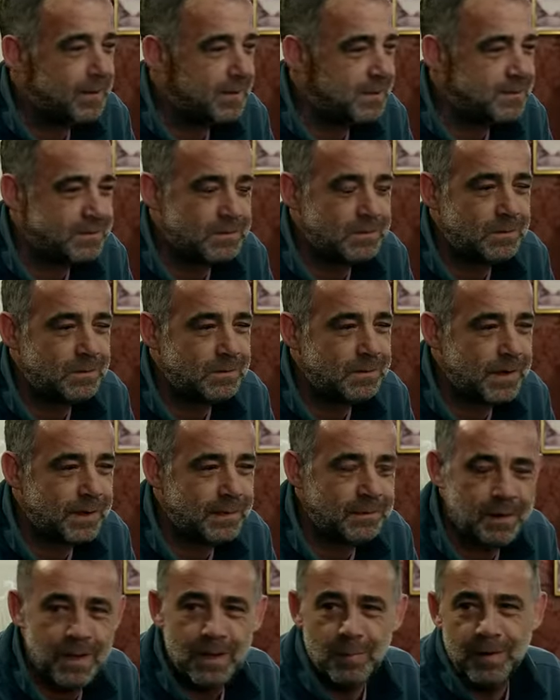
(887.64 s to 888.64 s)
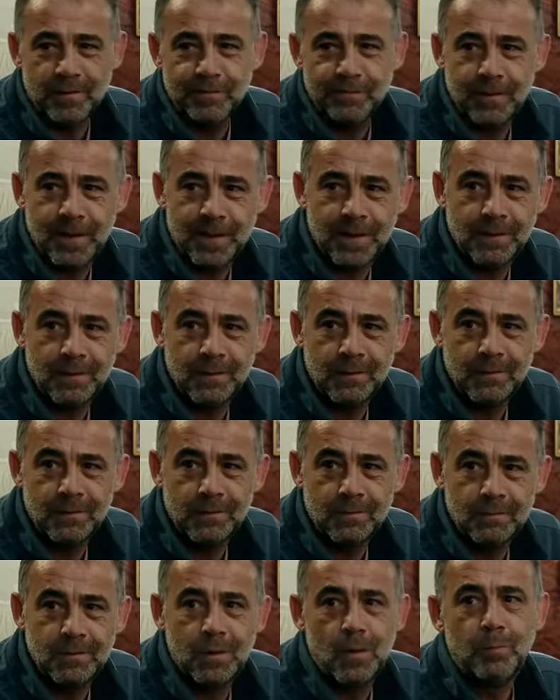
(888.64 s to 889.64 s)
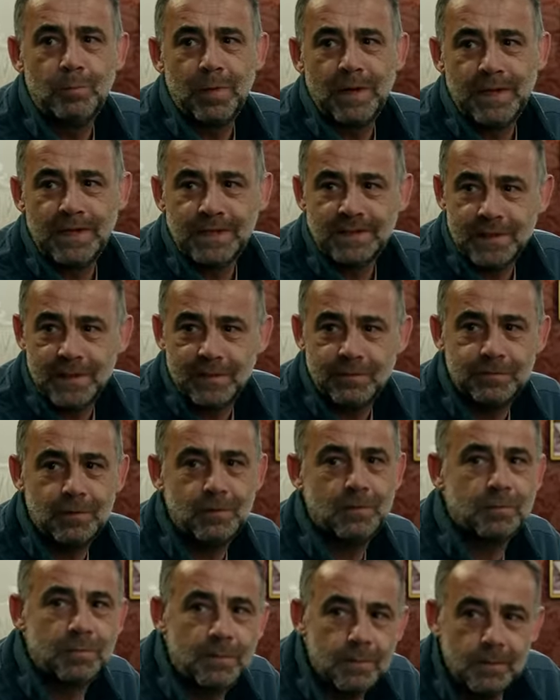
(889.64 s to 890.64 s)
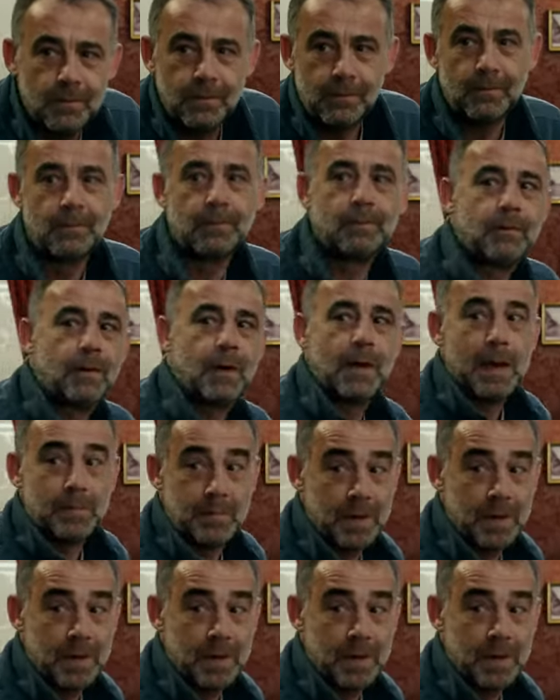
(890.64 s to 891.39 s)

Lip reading: he's sulking. He'll be fine. Don't beat yourself up. I'm